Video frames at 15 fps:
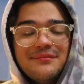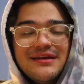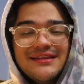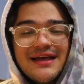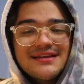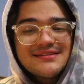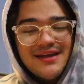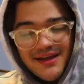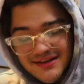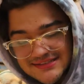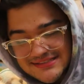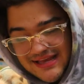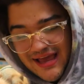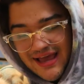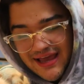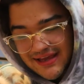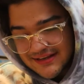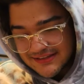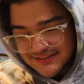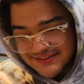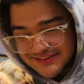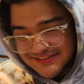I mean, that's kind of
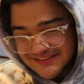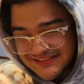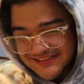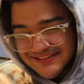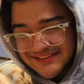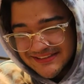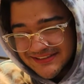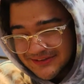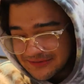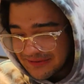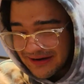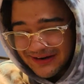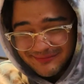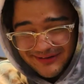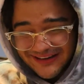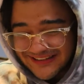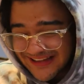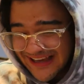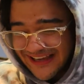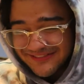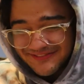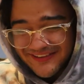sad. Why am I
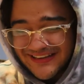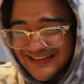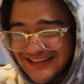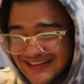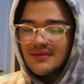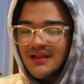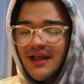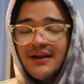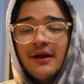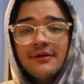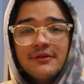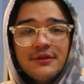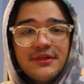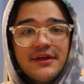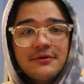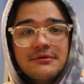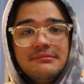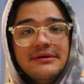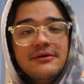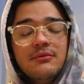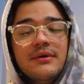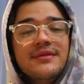laughing? Another thing would
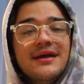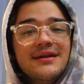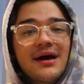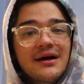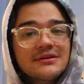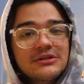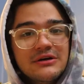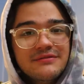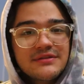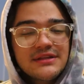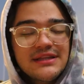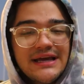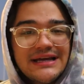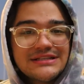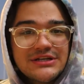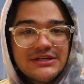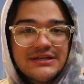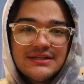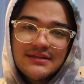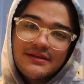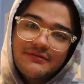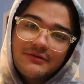be when they knocked over the lantern
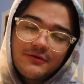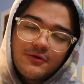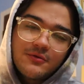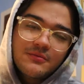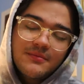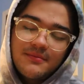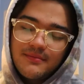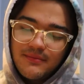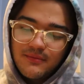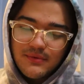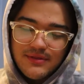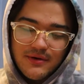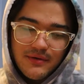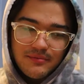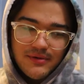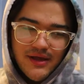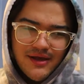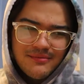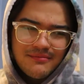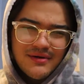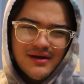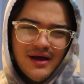in the living room when they were
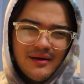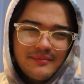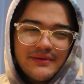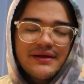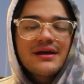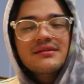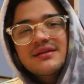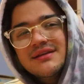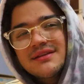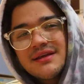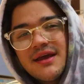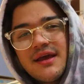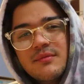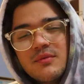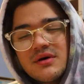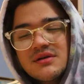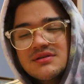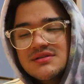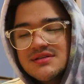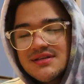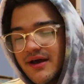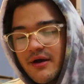playing Monopoly, I think the game
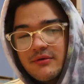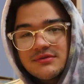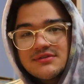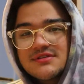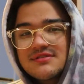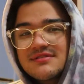was. That was